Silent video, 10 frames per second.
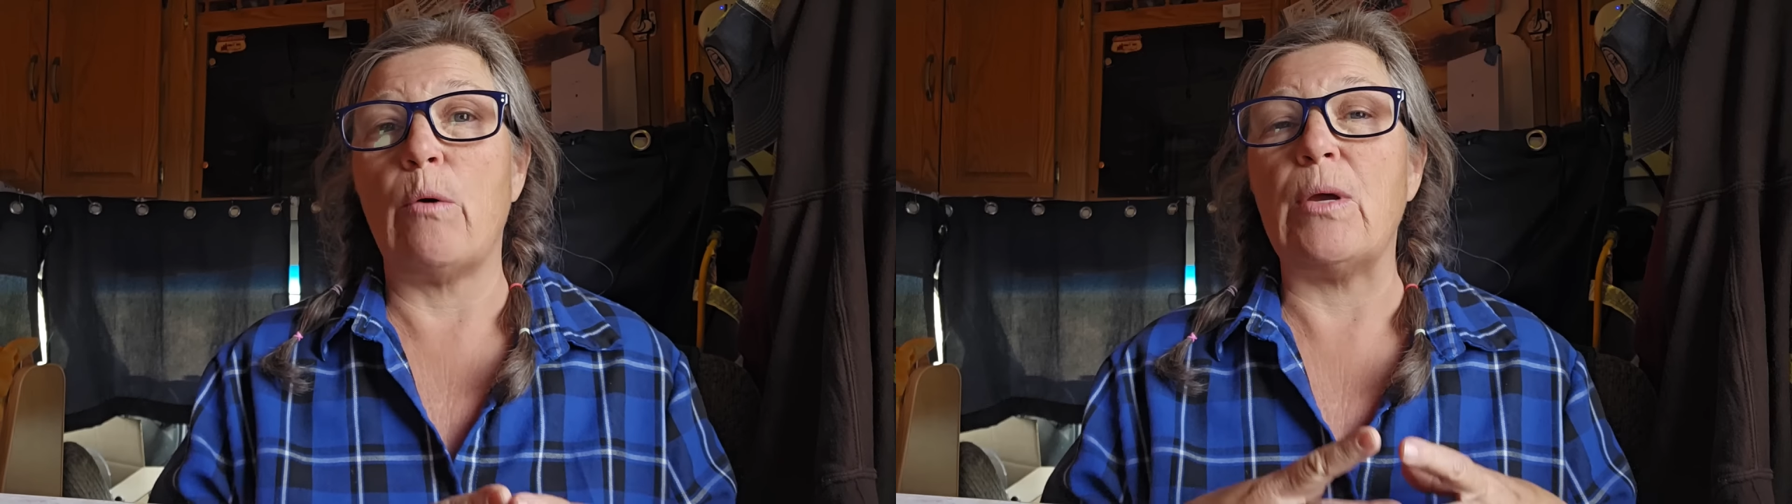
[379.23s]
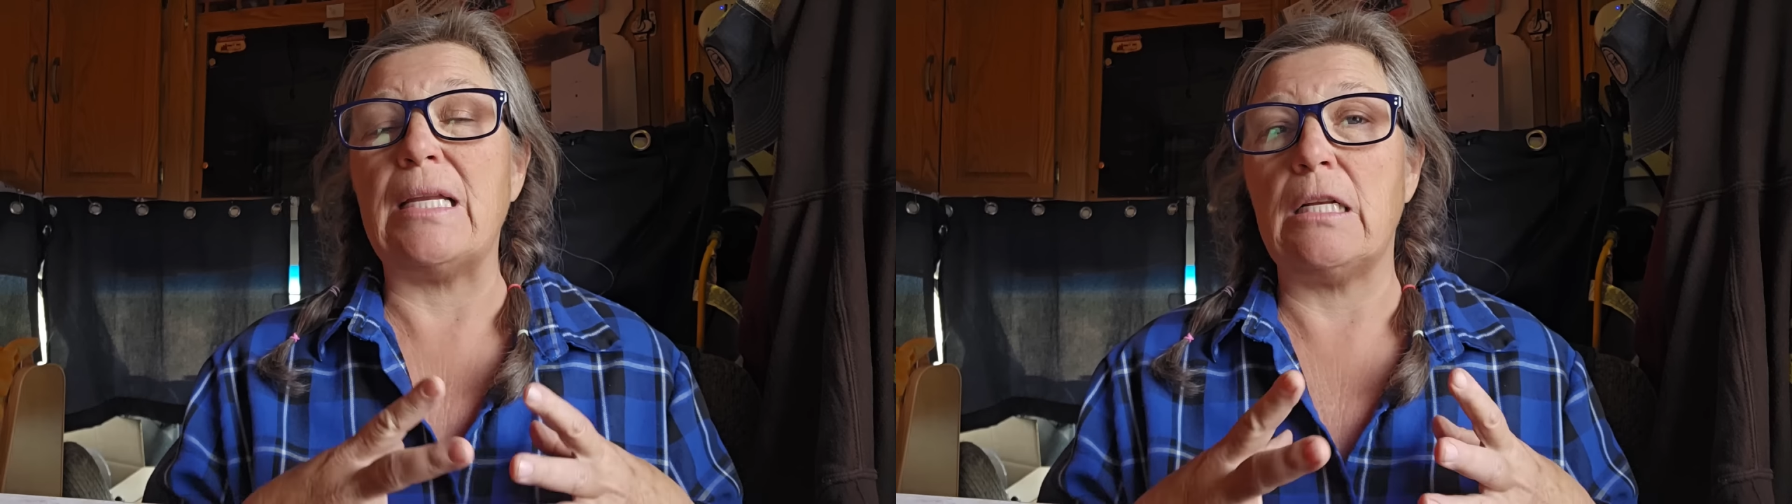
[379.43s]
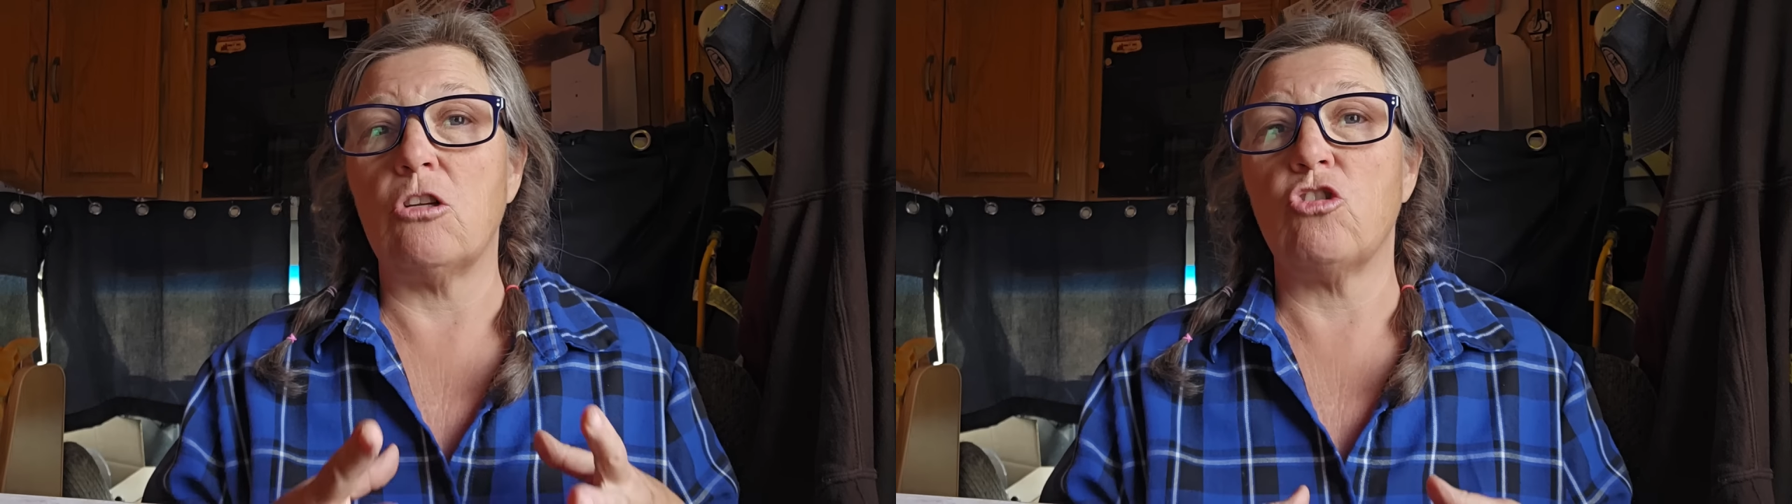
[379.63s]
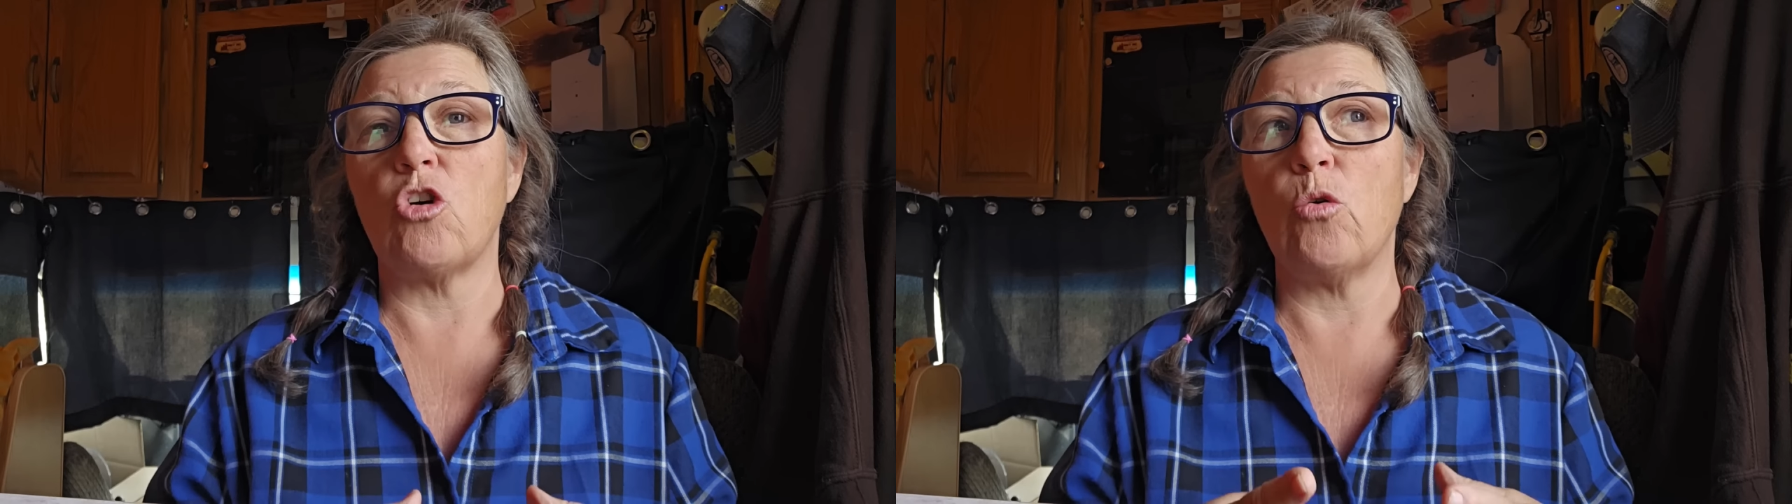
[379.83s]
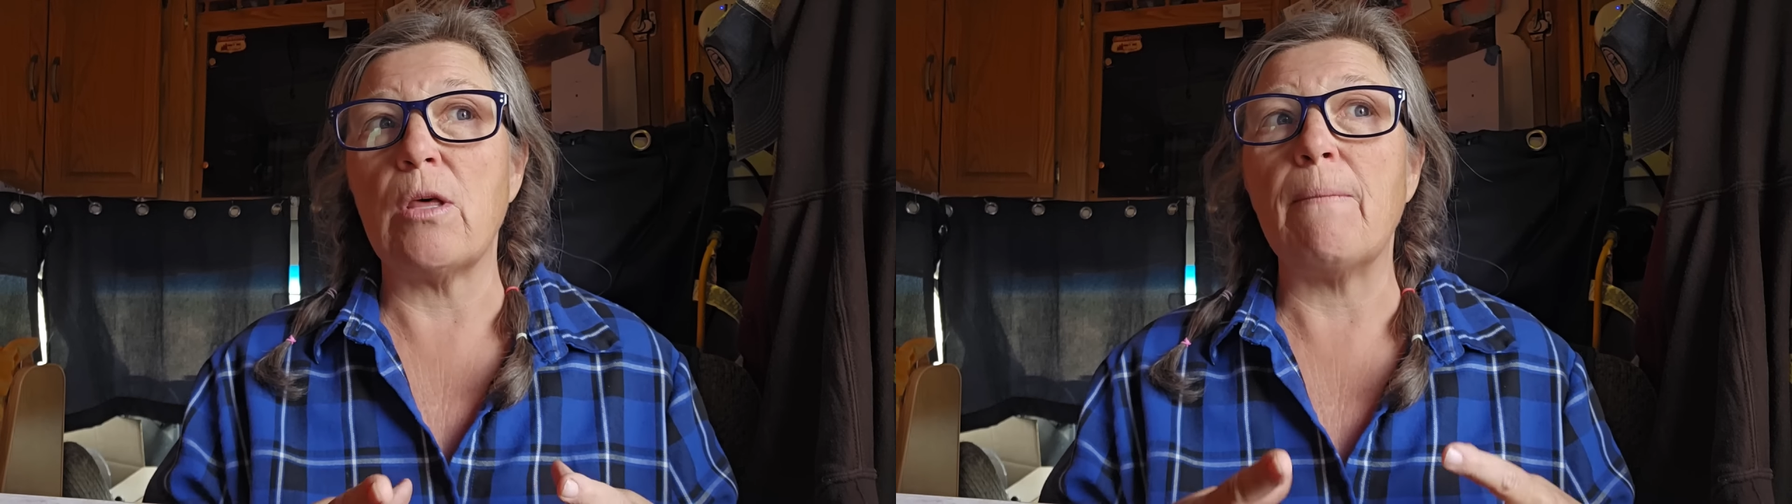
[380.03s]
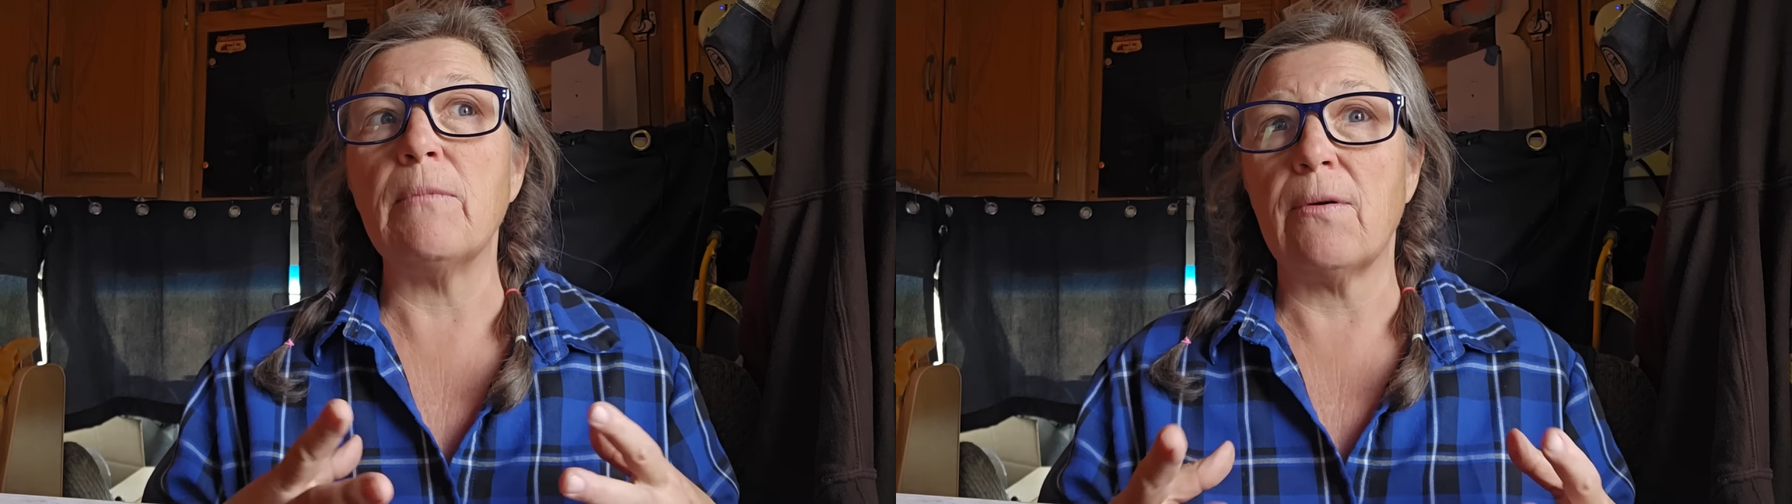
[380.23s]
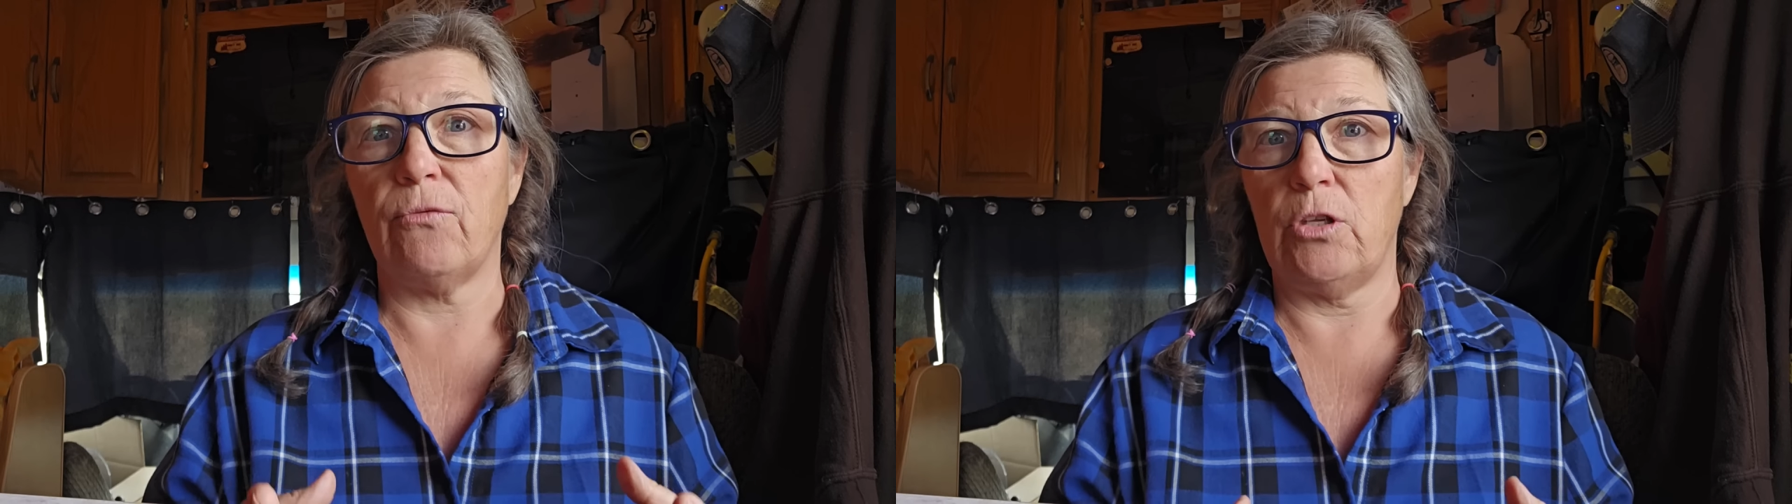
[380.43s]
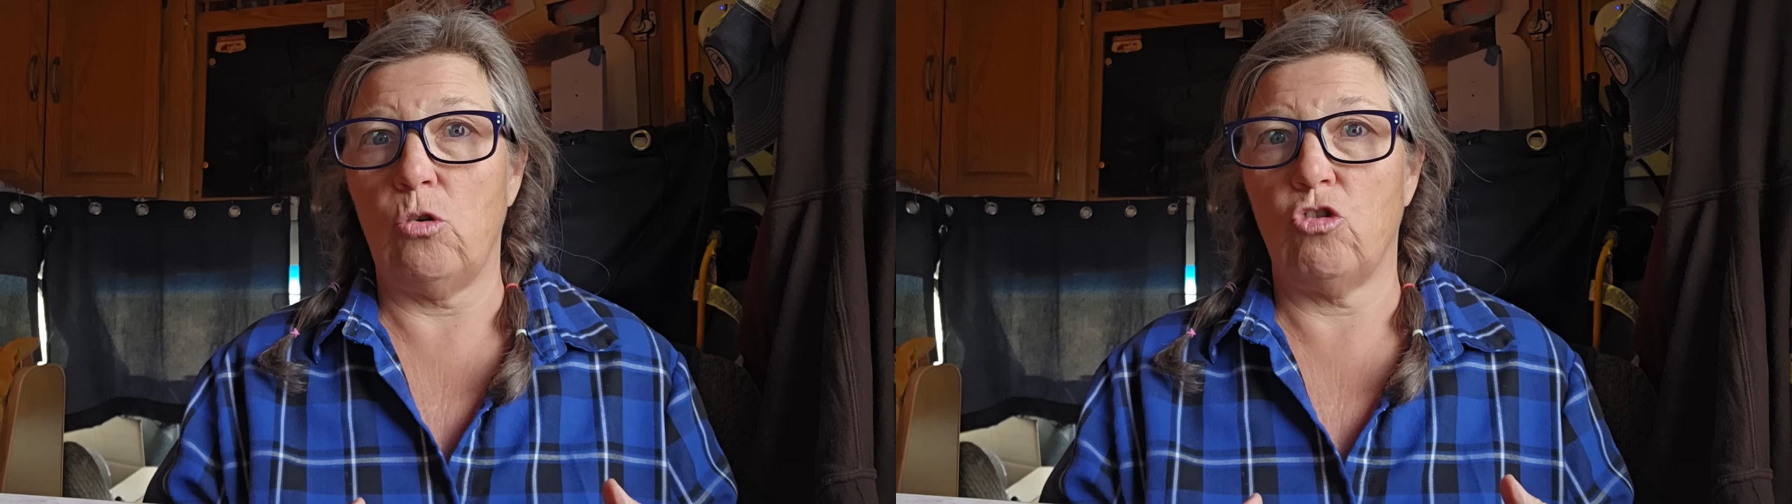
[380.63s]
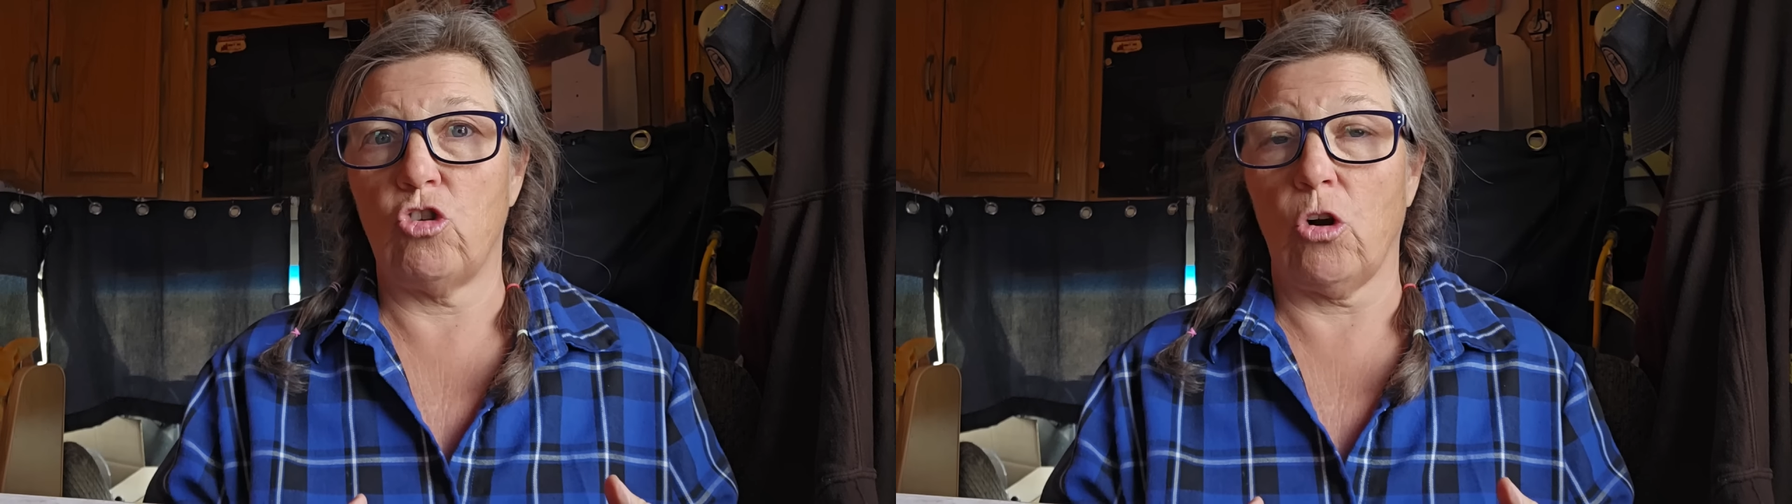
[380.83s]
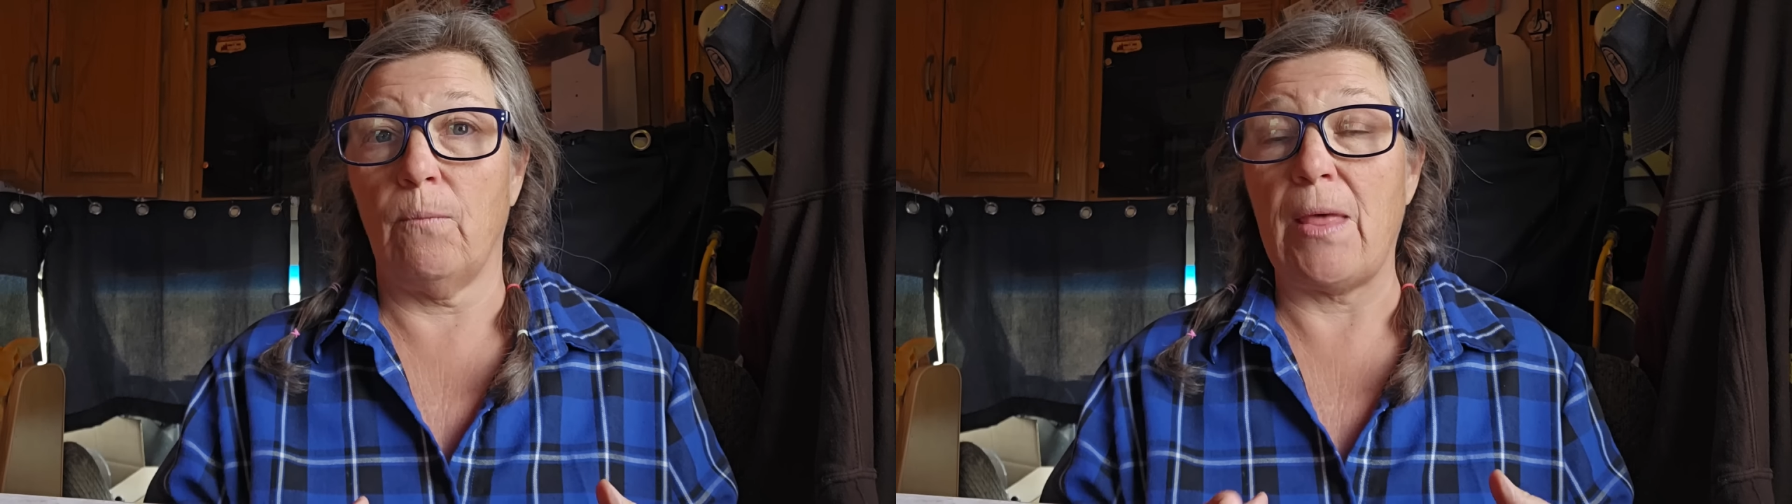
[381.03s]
We need to show them the future